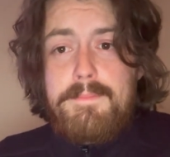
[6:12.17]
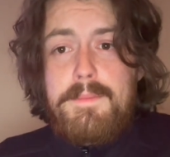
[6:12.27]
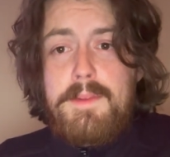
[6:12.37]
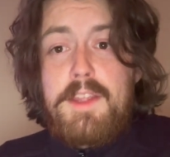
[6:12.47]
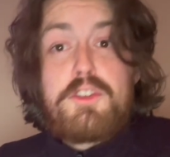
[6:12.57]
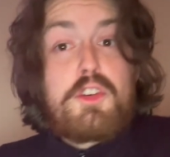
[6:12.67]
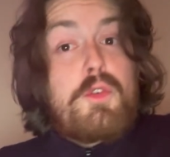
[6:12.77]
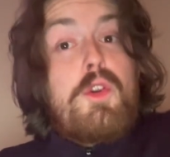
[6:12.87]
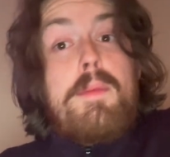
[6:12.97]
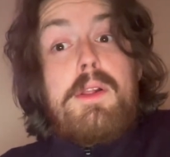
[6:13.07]

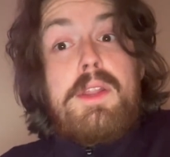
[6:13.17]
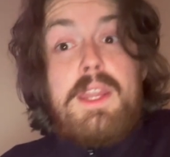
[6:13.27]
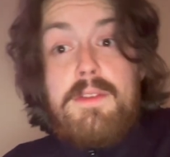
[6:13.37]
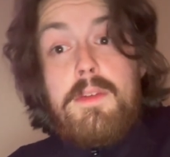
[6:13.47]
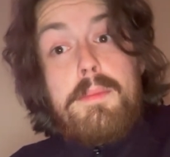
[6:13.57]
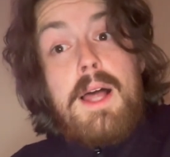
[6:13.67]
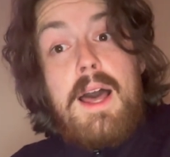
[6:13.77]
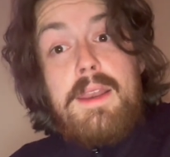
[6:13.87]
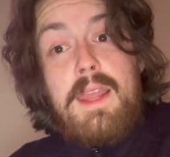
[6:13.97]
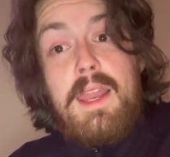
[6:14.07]
inscrutability of the
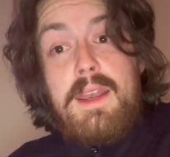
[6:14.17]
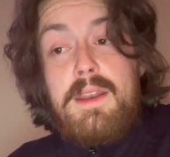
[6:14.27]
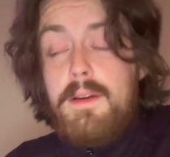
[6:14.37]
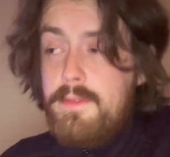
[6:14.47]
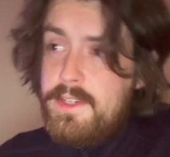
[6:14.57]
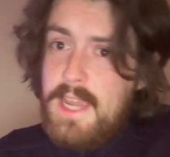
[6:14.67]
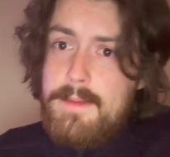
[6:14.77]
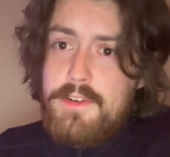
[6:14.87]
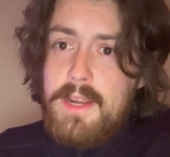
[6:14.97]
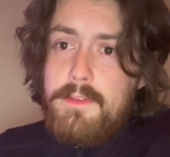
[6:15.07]
plot and of the
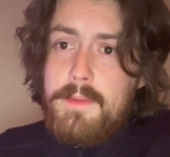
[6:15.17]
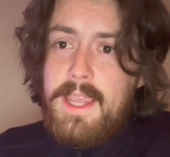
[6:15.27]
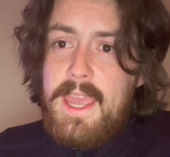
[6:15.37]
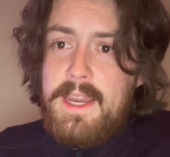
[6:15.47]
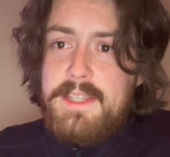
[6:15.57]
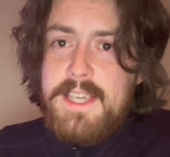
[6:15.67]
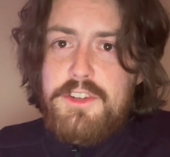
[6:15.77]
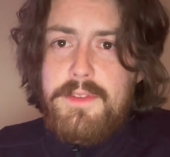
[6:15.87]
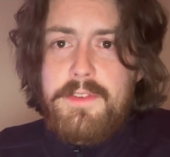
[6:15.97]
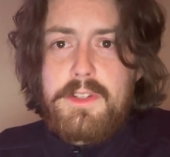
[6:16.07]
time travel mechanics
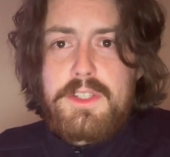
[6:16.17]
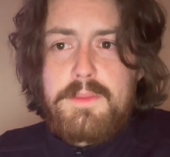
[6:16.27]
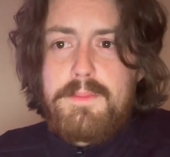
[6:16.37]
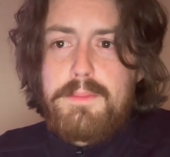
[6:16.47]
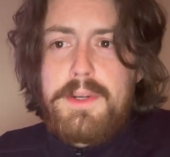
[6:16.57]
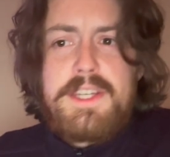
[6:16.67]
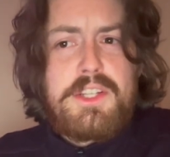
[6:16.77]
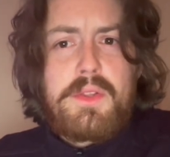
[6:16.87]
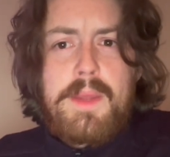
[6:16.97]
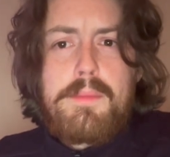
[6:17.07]
actually feels pretty
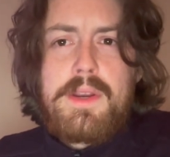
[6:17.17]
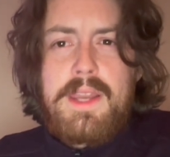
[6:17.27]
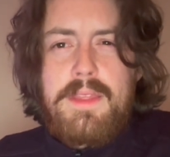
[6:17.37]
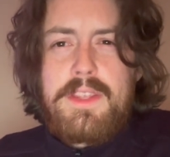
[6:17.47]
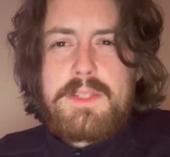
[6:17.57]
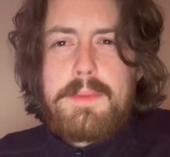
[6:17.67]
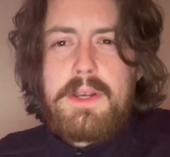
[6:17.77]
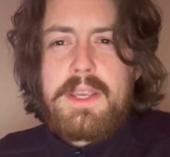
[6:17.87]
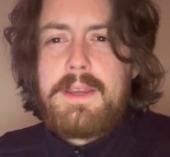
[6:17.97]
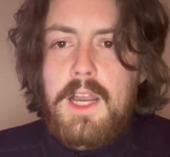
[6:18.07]
deliberate in this
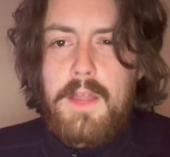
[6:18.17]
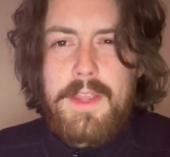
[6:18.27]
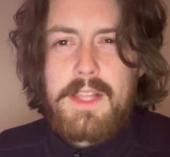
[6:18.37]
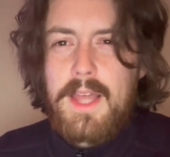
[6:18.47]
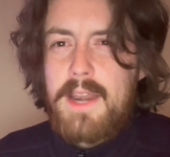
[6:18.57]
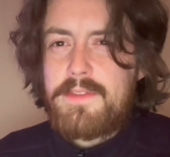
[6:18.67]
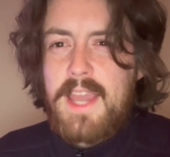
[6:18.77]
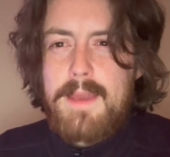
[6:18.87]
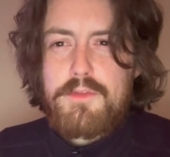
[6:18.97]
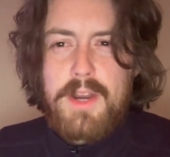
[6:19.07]
book. Unlike a lot of
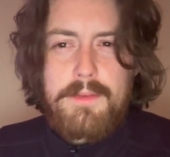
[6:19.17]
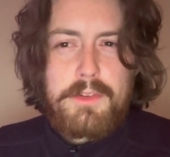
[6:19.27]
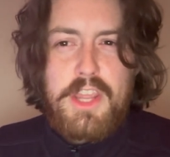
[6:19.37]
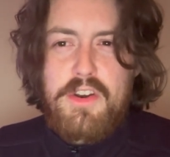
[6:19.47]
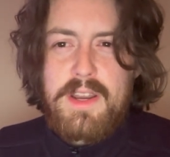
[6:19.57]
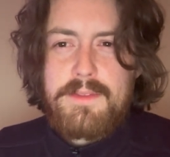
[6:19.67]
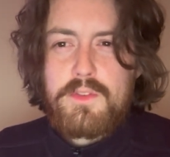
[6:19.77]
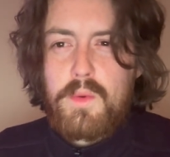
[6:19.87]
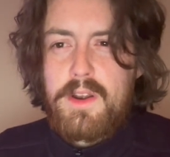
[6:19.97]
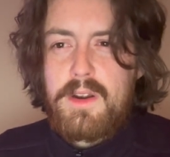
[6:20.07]
time travel
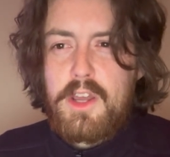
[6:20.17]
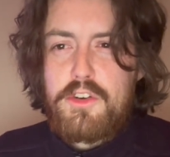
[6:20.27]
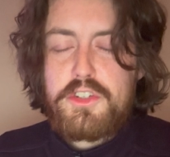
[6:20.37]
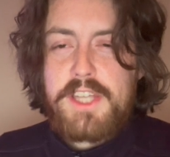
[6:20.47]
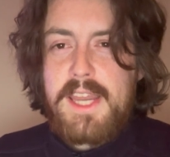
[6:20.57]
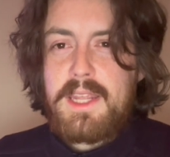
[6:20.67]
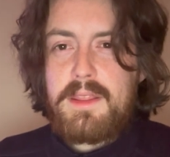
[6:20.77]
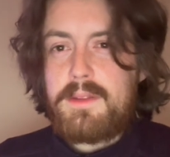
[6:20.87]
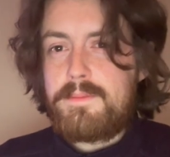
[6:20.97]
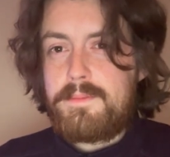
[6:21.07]
narratives where understanding
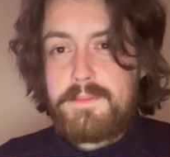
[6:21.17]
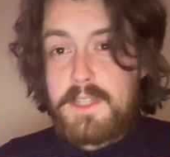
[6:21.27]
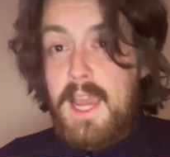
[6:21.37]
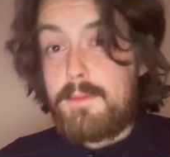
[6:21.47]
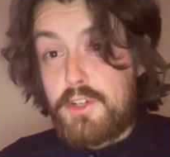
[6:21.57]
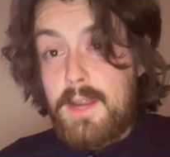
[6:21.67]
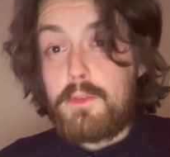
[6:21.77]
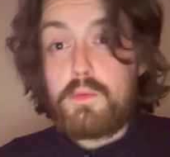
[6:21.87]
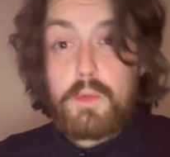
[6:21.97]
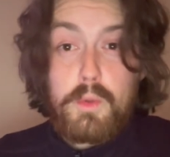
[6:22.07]
the time
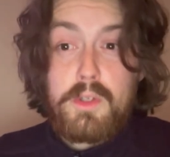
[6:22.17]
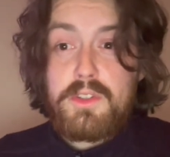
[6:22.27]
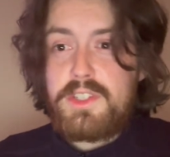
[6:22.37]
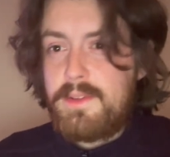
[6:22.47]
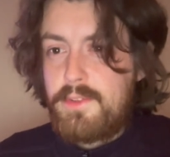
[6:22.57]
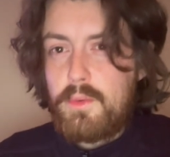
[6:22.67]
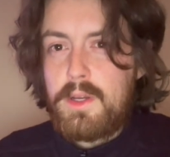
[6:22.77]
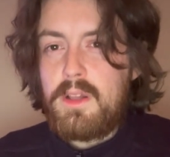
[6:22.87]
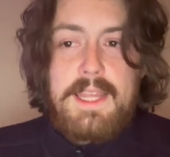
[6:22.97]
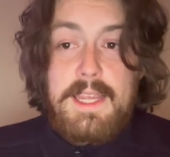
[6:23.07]
travel rules, if you
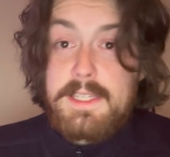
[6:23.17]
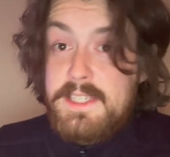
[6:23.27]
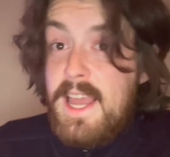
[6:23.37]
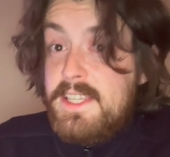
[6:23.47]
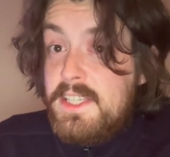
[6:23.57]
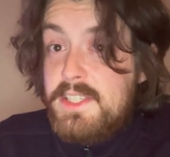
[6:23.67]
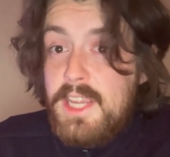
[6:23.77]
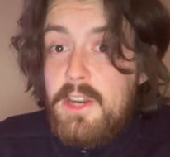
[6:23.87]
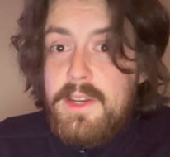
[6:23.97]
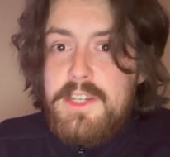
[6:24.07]
will, is
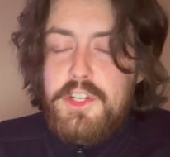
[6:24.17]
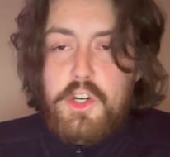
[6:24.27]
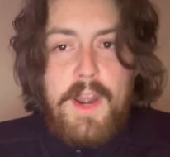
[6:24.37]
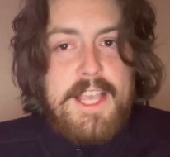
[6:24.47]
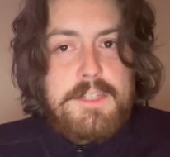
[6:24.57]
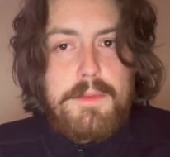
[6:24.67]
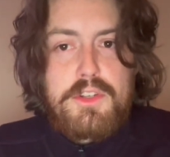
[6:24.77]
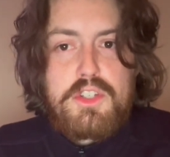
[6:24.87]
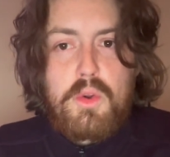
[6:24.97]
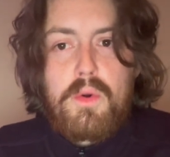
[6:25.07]
necessary to grasp the
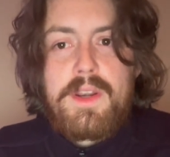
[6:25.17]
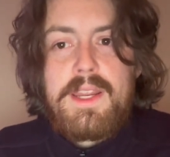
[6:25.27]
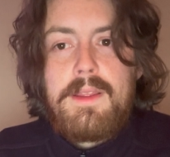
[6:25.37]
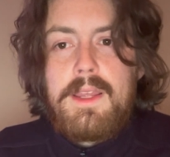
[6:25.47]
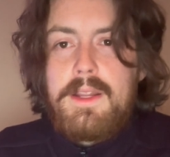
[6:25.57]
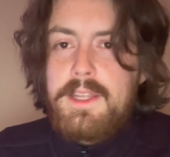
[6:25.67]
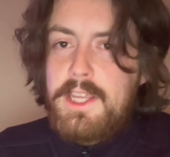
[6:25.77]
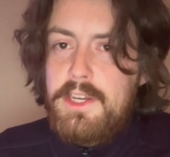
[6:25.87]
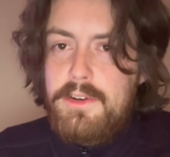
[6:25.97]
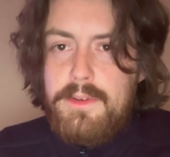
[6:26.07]
story,
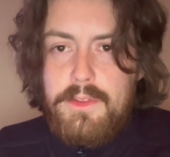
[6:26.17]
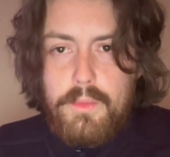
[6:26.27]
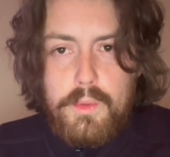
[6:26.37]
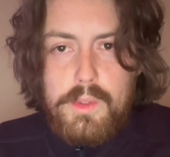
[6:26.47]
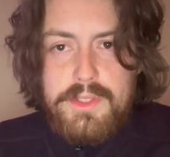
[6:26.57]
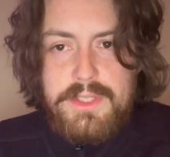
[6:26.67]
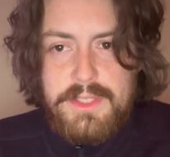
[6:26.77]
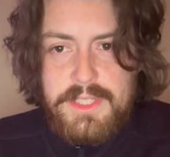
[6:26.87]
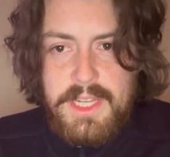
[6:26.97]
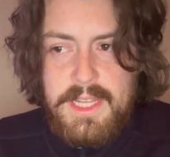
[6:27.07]
here the rules
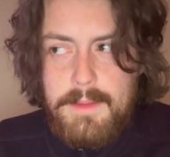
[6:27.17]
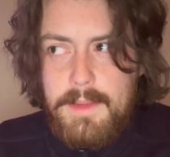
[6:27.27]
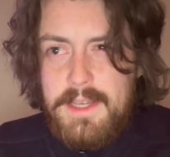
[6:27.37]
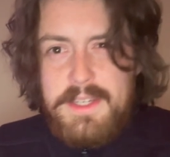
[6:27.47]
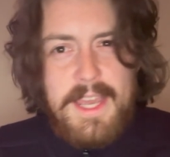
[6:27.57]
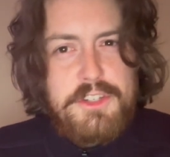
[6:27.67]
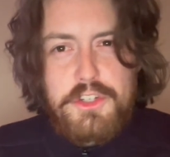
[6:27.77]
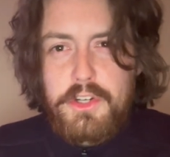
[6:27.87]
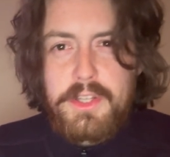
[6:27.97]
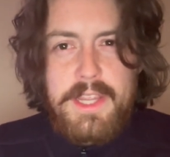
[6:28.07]
seem
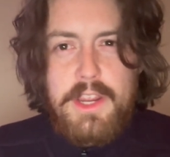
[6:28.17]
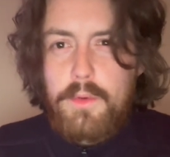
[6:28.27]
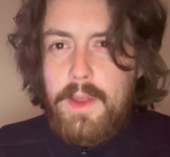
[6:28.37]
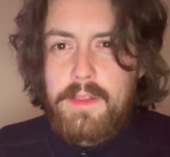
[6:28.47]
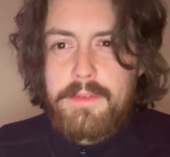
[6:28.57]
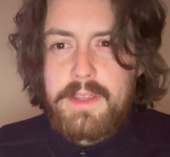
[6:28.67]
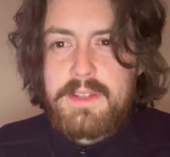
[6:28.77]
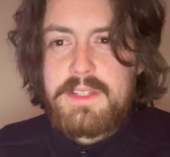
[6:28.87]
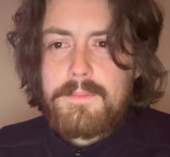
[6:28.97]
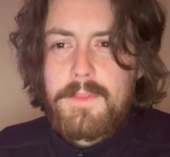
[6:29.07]
intentionally
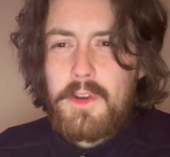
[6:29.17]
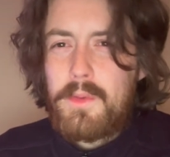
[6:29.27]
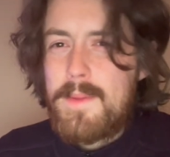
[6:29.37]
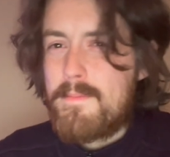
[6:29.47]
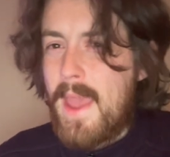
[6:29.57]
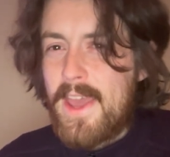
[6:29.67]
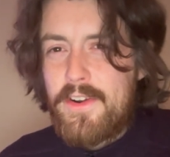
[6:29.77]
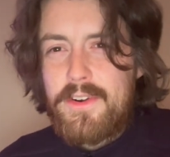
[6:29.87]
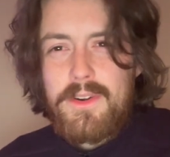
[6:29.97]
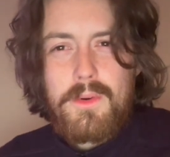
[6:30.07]
irrelevant. They don't really
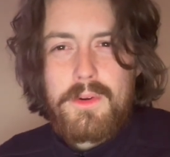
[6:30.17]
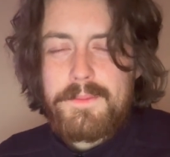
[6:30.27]
matter or